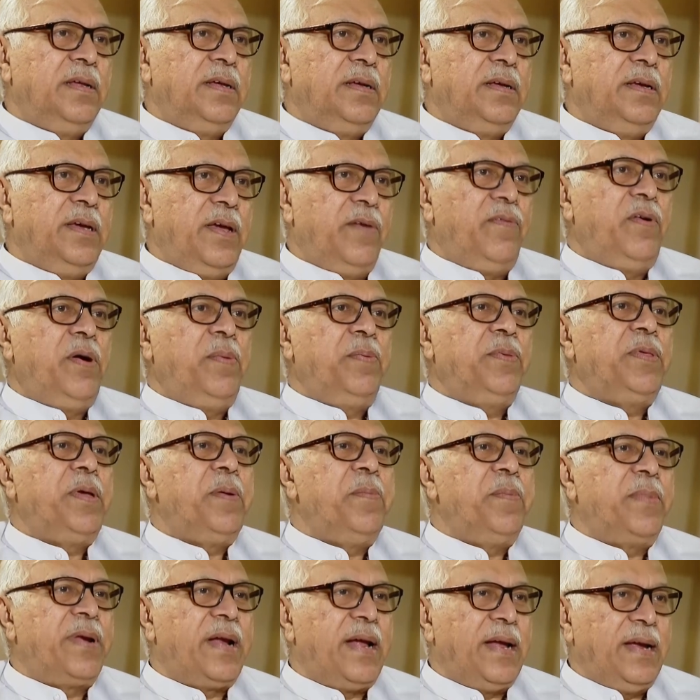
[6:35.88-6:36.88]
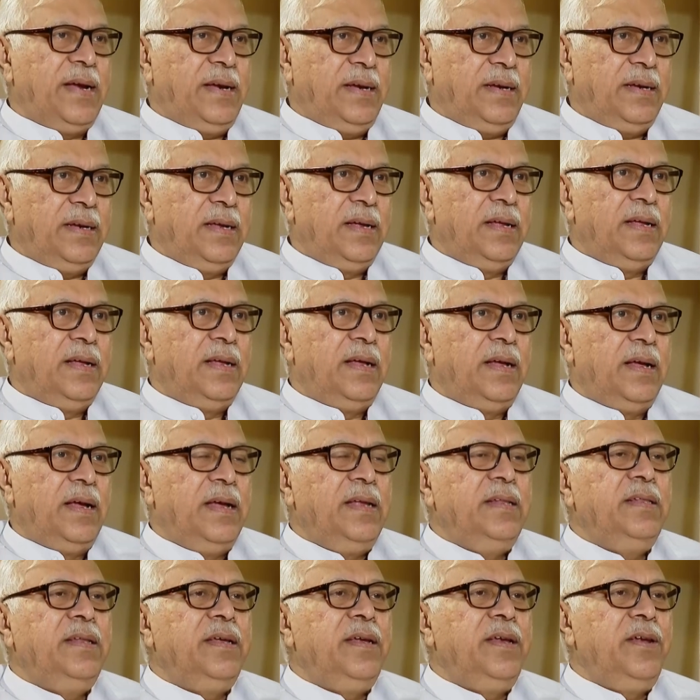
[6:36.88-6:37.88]
give up some right
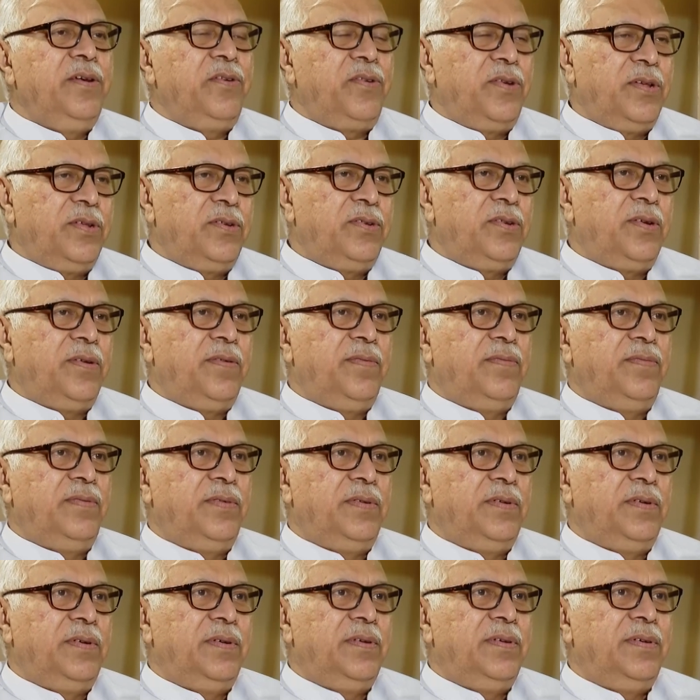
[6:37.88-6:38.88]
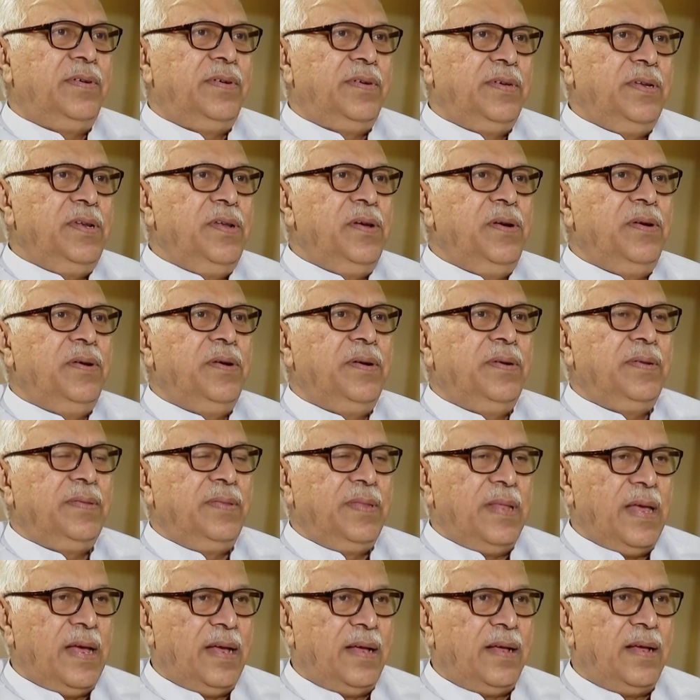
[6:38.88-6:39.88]
in the interest of
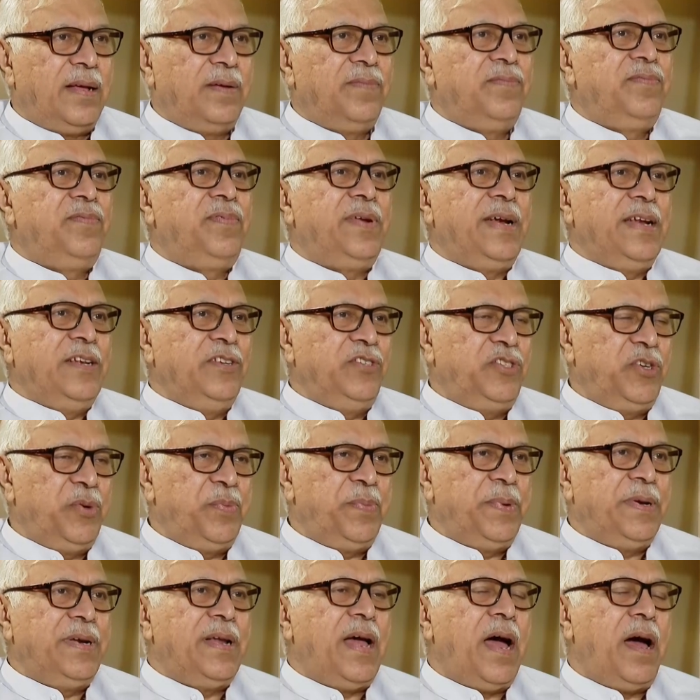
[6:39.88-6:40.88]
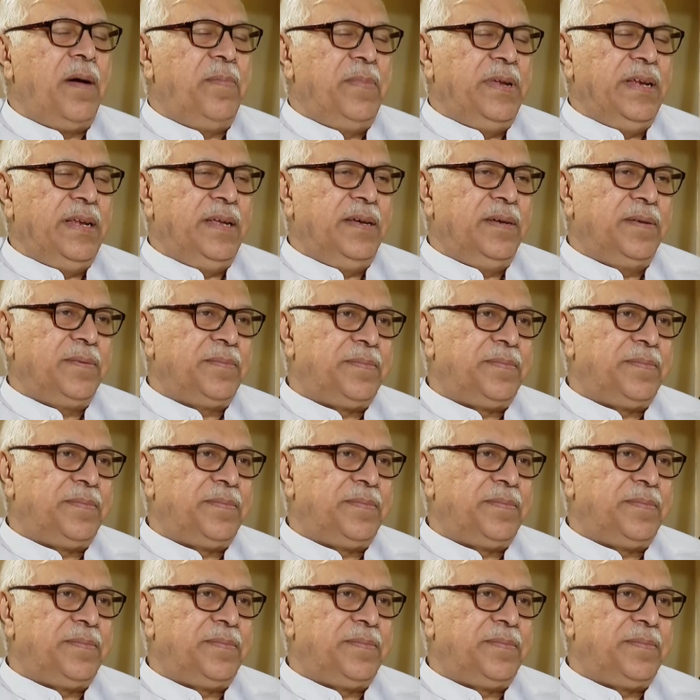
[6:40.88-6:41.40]
the friendship and harmony.